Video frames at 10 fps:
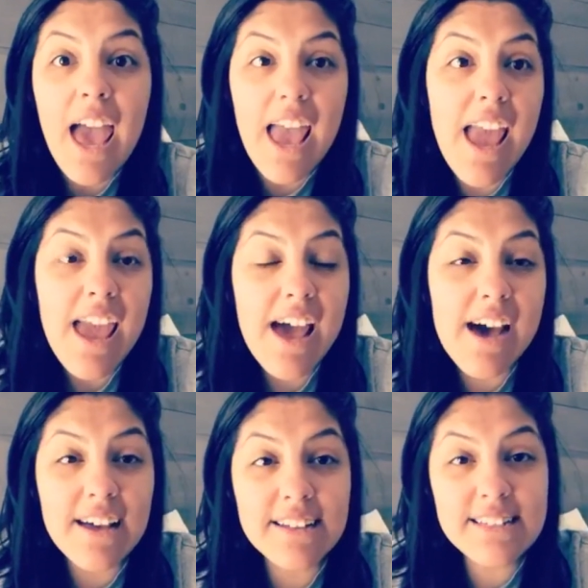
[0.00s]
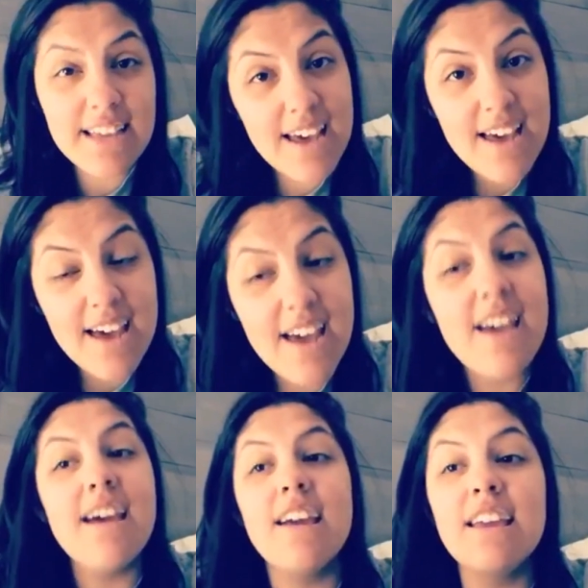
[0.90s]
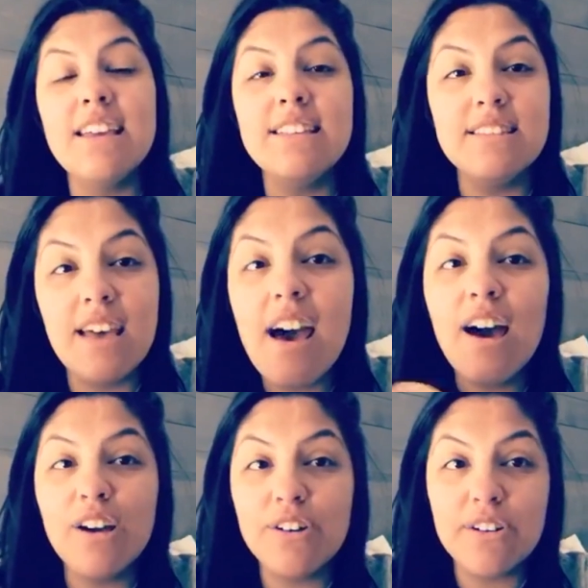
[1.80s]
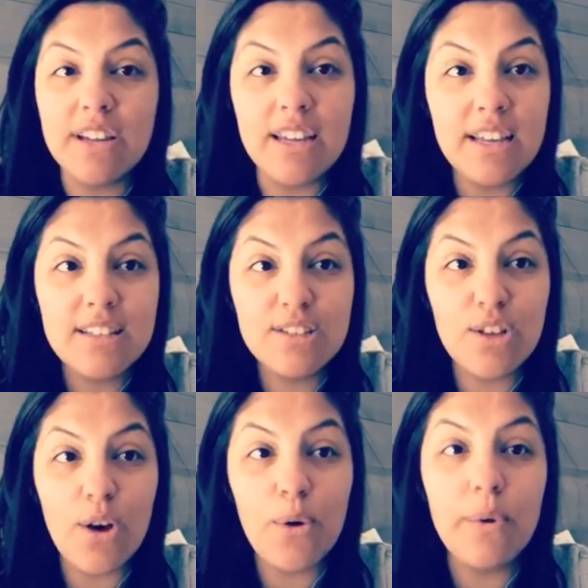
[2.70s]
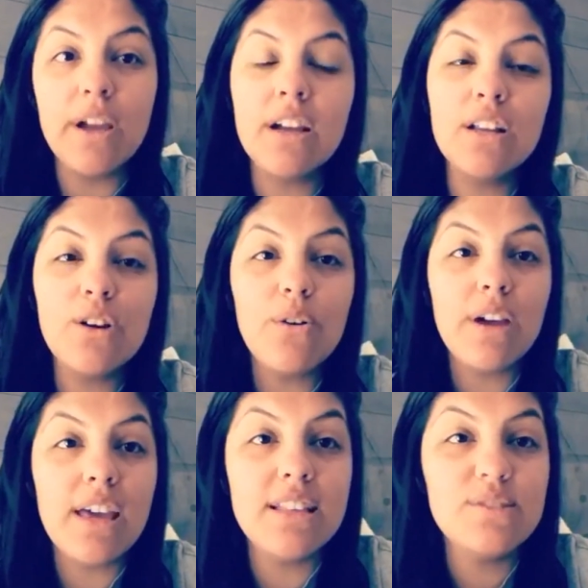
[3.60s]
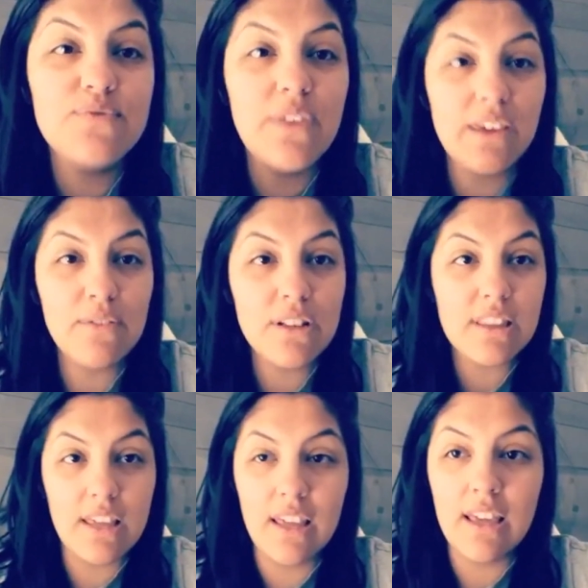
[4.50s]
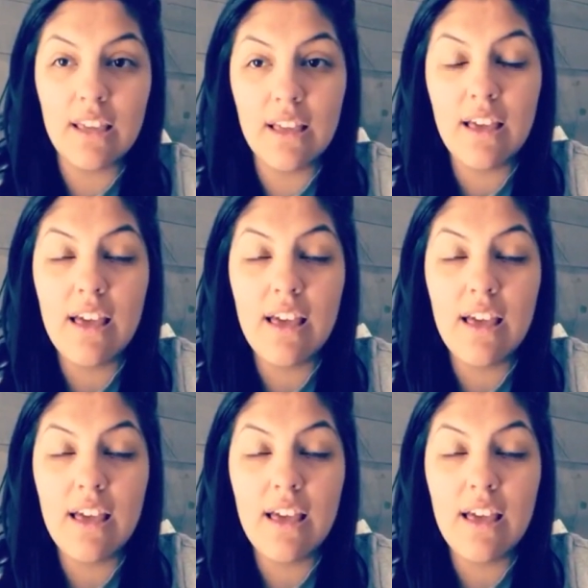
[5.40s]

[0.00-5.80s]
And he's hungry. So we are going to go get his favorite thing